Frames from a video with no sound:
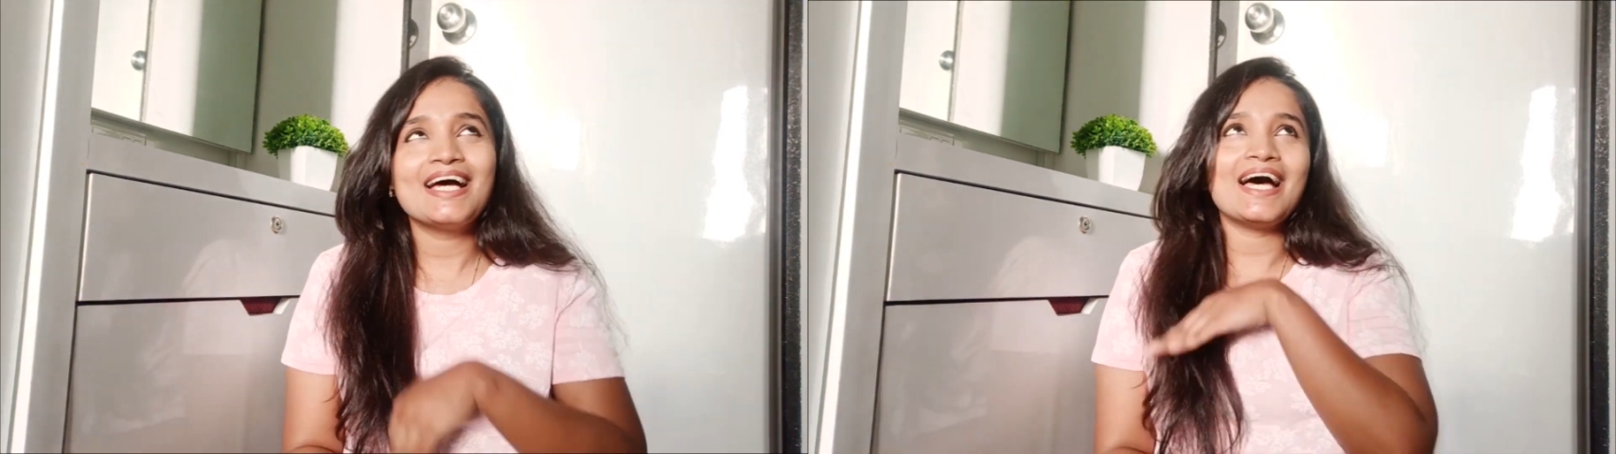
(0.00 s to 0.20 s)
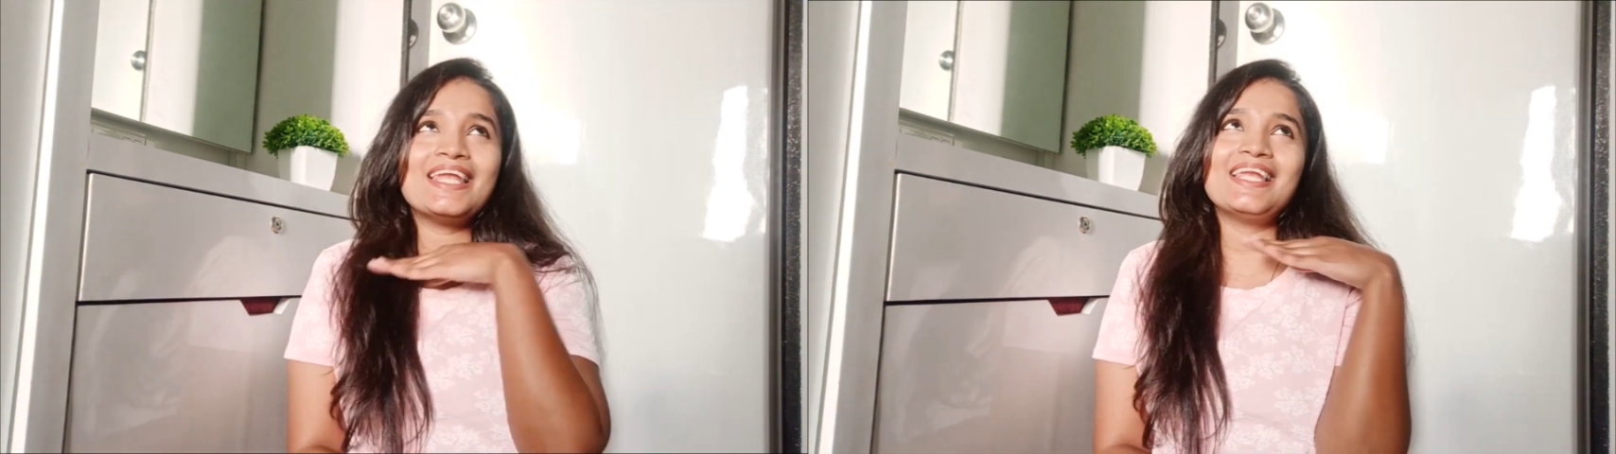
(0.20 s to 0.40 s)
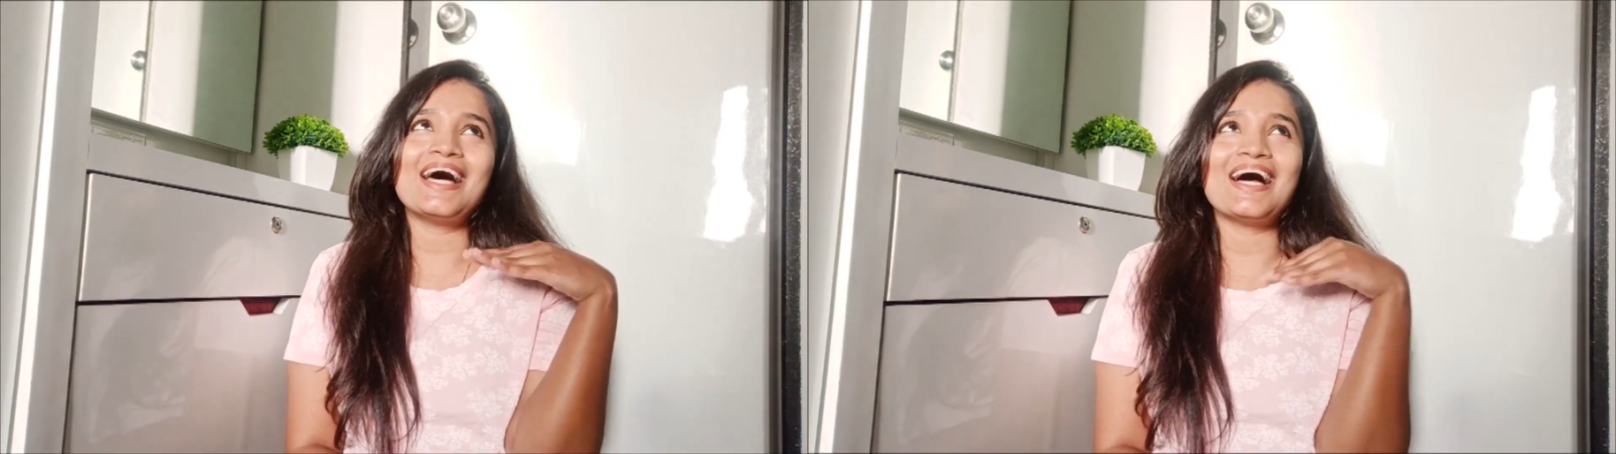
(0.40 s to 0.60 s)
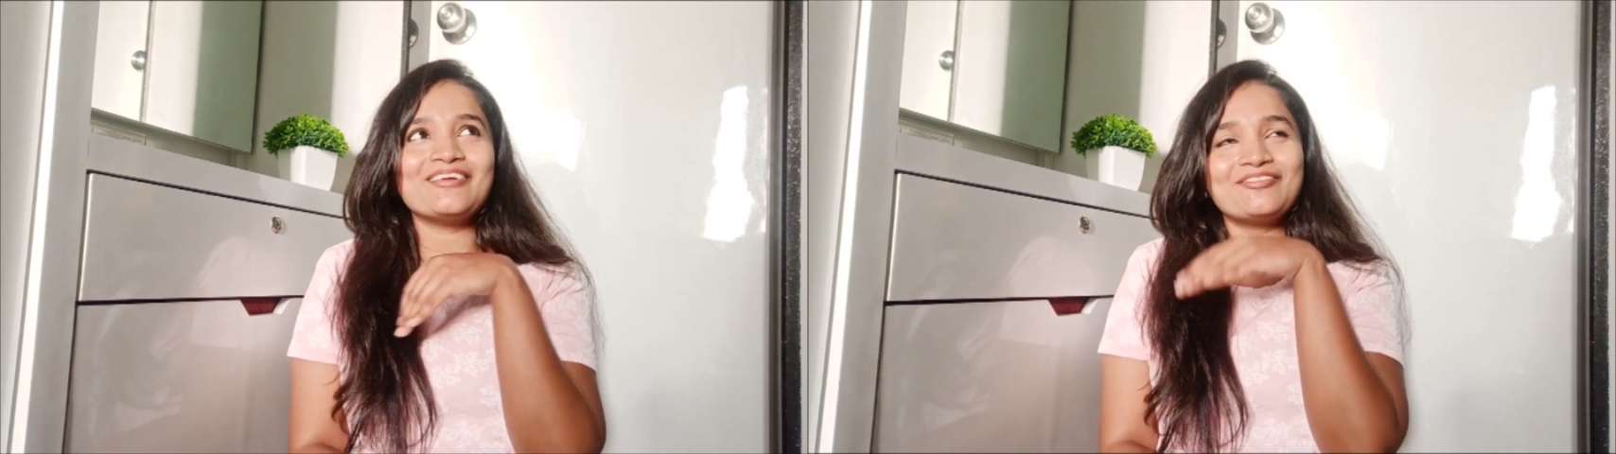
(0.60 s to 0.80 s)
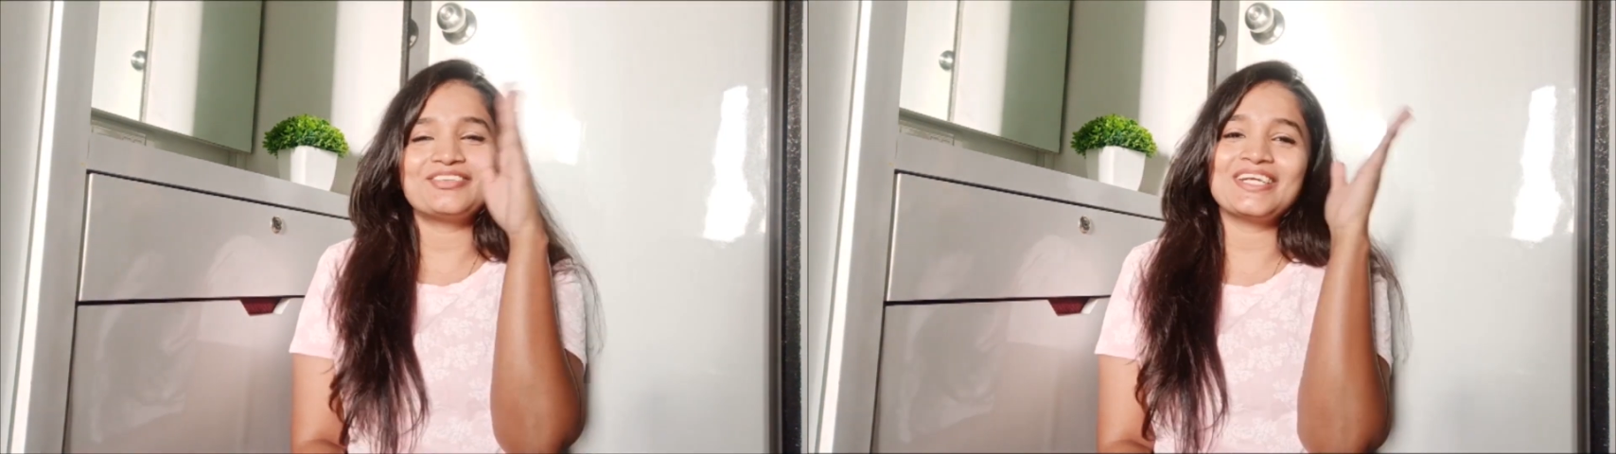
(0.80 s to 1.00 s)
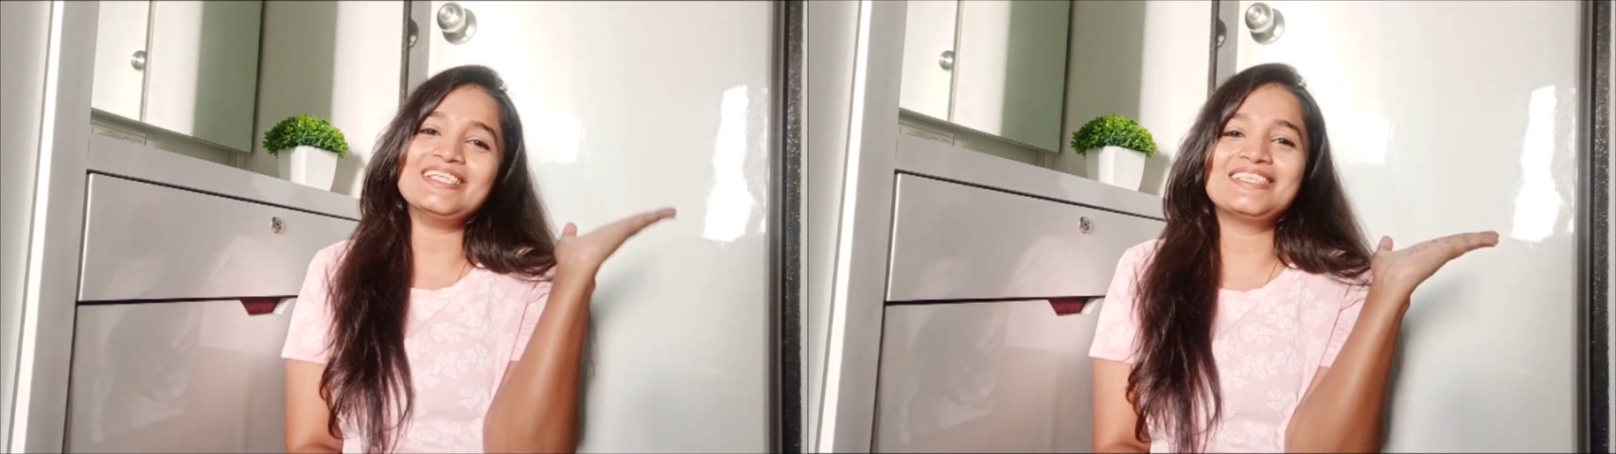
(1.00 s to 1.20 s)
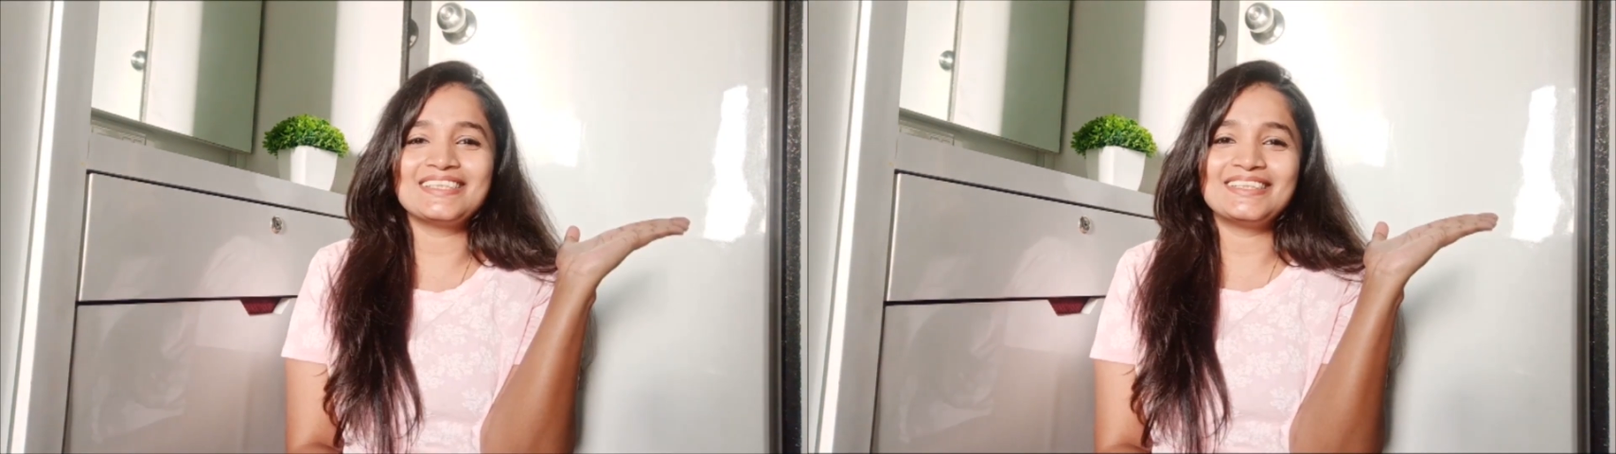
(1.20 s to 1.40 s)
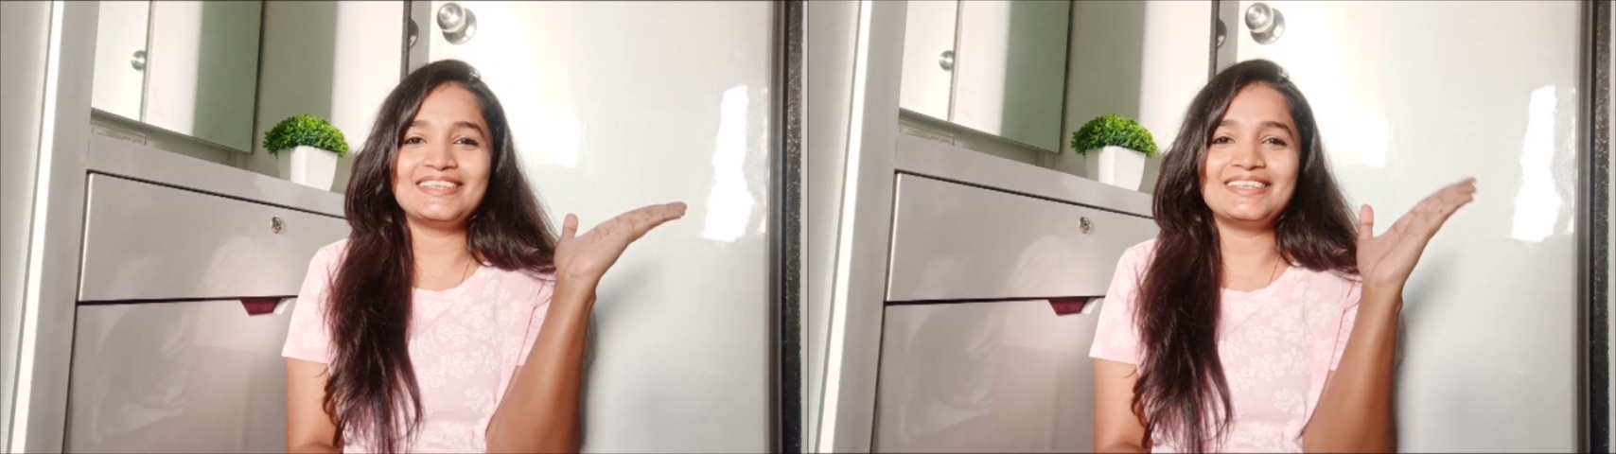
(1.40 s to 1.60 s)
N-Life
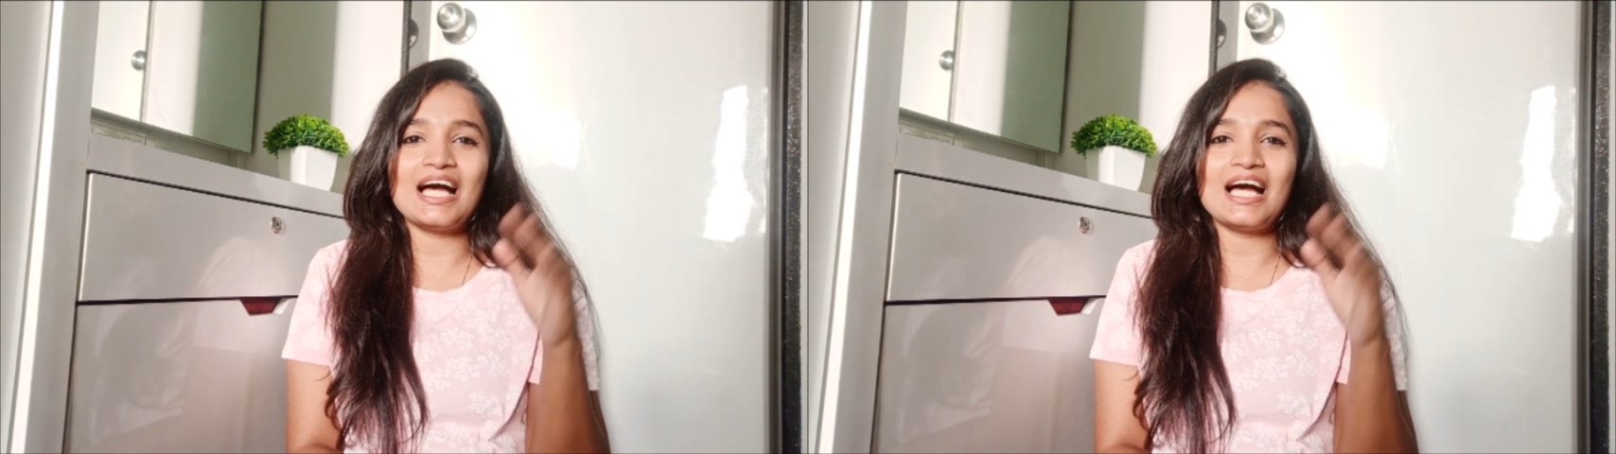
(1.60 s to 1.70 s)
Treasure.